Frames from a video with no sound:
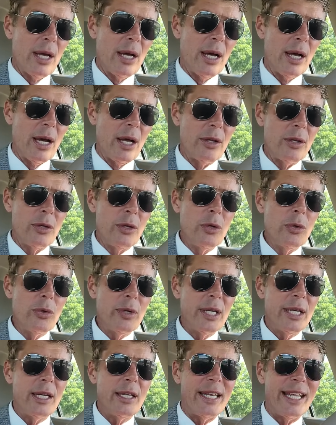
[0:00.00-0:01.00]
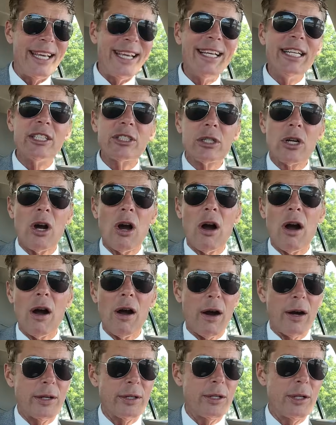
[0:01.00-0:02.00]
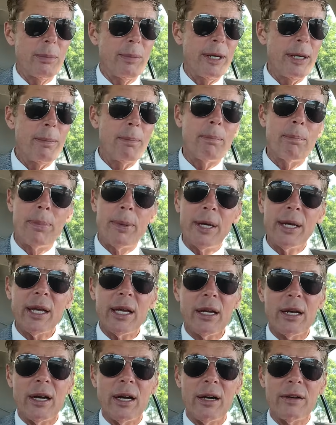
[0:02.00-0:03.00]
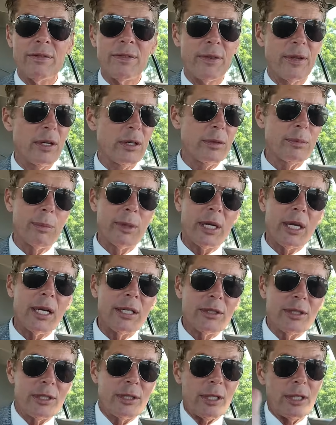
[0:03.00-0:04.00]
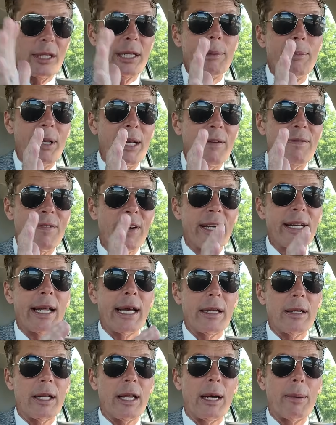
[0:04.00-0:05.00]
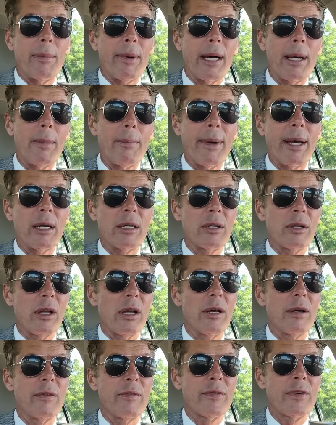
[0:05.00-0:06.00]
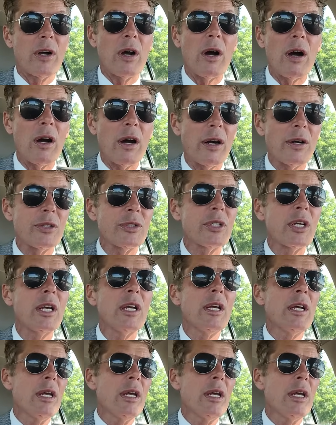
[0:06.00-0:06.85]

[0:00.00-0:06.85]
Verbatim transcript: uh, you need each car to be big enough there, because it's a limited finite um, amount of, of cars